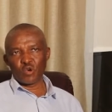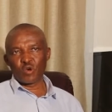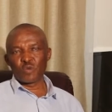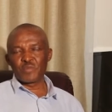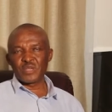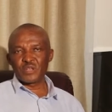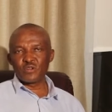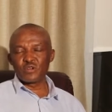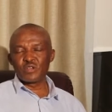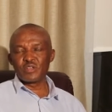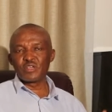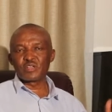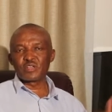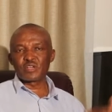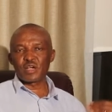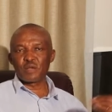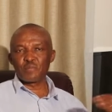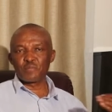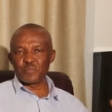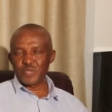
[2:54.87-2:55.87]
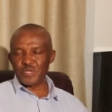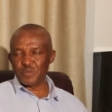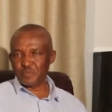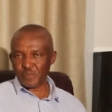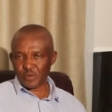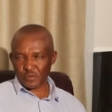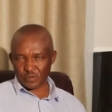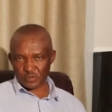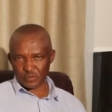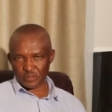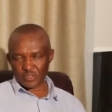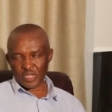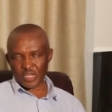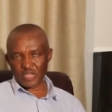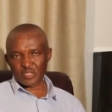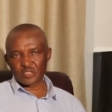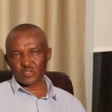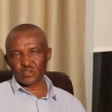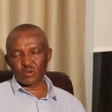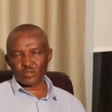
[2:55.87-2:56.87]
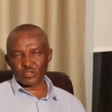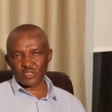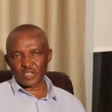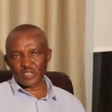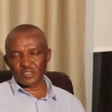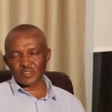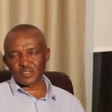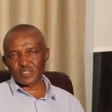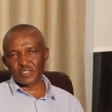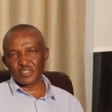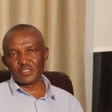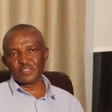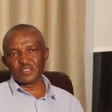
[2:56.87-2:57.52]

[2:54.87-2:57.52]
or middle income people like doctors,